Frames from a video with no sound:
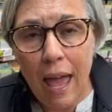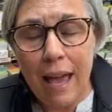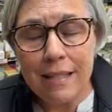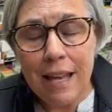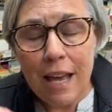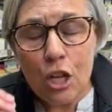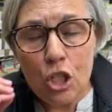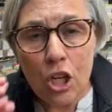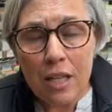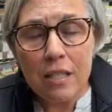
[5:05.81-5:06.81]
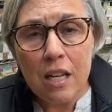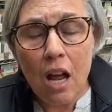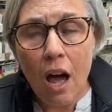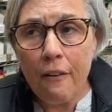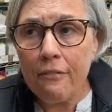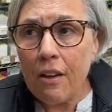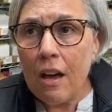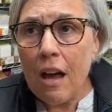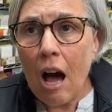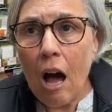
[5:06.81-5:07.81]
has just enough
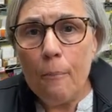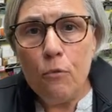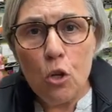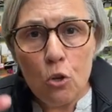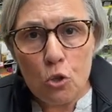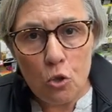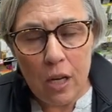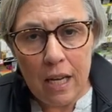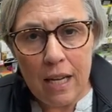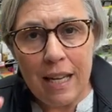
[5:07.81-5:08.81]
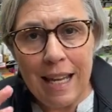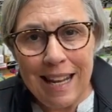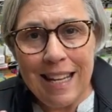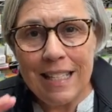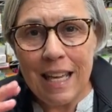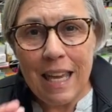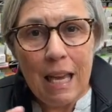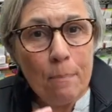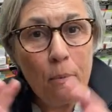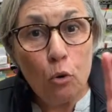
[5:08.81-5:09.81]
um, nutrient in it to
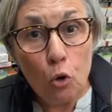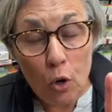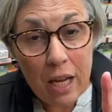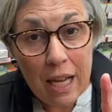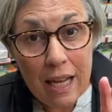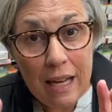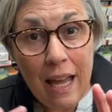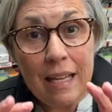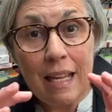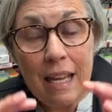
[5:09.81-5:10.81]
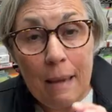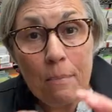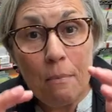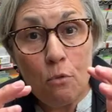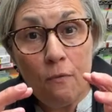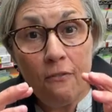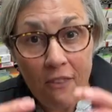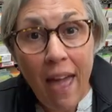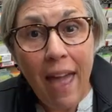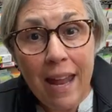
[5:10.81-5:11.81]
keep them green and to keep them
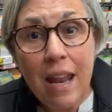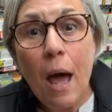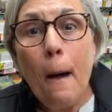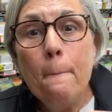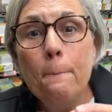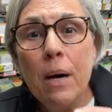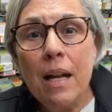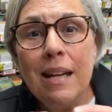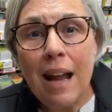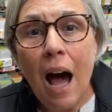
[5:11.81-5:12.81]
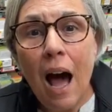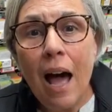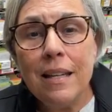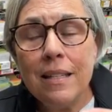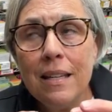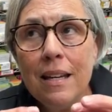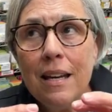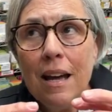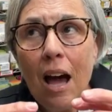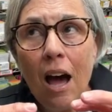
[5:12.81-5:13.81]
fed, but not
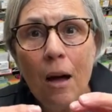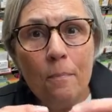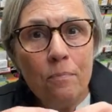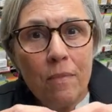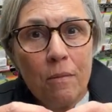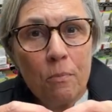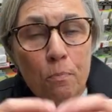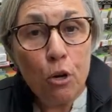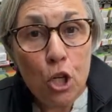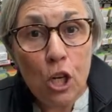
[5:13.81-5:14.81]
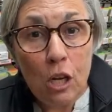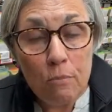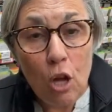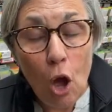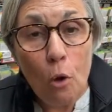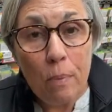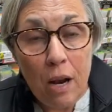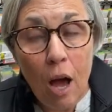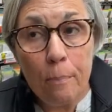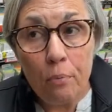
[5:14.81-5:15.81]
um, pushing them to
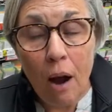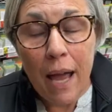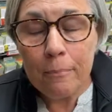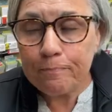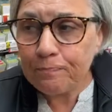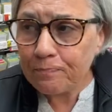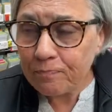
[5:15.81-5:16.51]
open up, right?